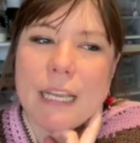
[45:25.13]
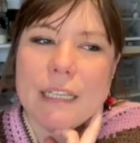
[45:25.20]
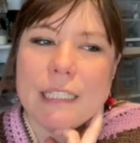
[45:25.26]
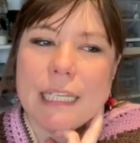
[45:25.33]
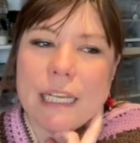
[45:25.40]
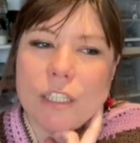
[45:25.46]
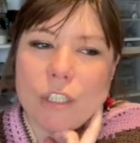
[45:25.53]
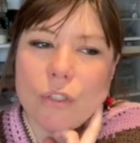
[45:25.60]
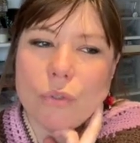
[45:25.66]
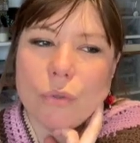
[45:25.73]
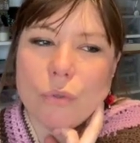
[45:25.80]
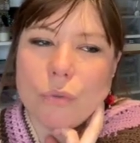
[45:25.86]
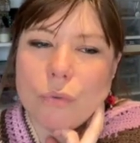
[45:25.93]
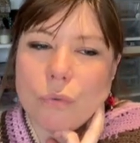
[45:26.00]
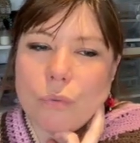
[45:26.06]
that
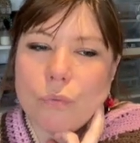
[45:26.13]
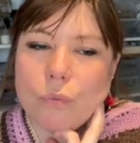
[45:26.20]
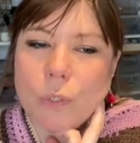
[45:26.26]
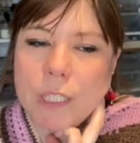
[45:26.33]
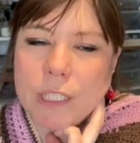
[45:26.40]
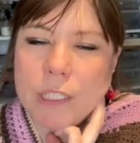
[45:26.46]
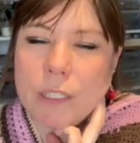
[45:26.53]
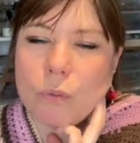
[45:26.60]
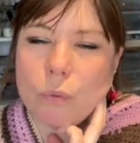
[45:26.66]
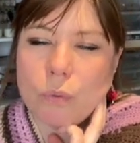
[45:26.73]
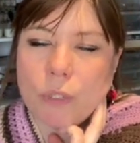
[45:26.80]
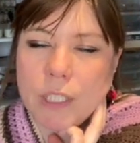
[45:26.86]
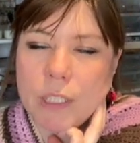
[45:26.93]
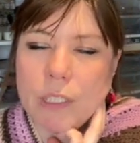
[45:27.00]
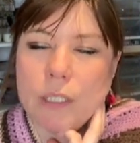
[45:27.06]
you really,
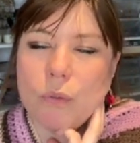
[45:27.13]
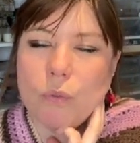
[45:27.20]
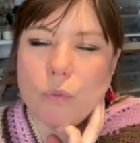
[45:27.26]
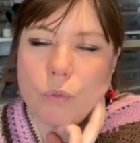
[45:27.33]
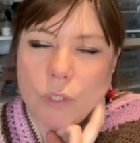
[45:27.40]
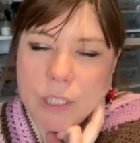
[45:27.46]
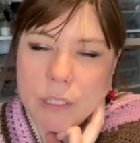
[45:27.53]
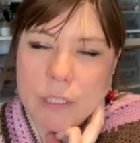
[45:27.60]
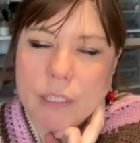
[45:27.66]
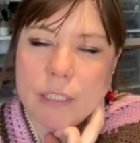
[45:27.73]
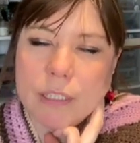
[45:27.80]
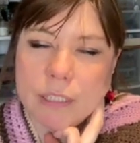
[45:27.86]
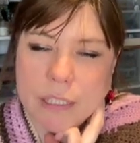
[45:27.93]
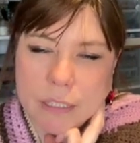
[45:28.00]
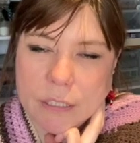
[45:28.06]
really, really
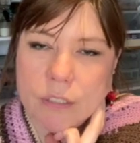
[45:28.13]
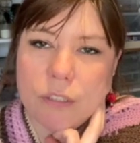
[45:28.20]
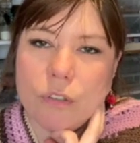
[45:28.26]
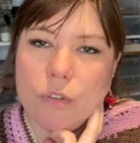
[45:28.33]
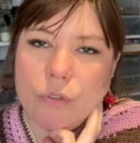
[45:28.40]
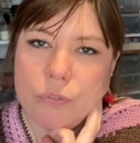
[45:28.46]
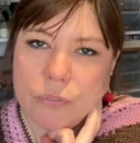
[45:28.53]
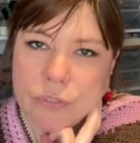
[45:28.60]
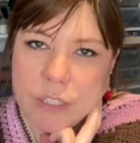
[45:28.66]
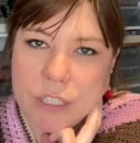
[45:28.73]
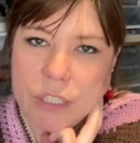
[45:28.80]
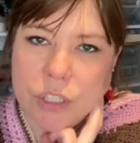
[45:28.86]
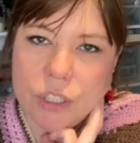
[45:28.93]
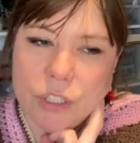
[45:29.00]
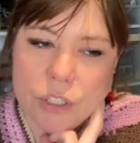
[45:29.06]
need to
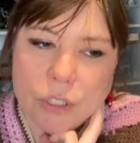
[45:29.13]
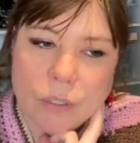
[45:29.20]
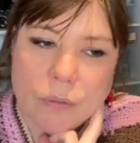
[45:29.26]
finish?